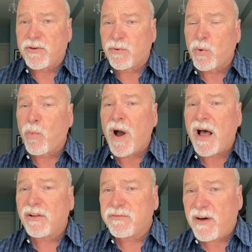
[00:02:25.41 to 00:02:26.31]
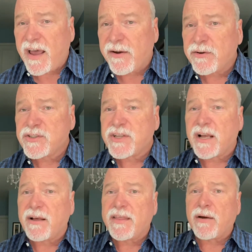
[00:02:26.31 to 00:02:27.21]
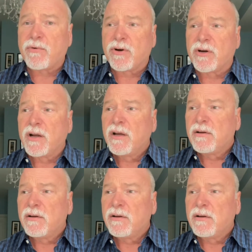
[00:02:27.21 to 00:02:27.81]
There were wildfires that were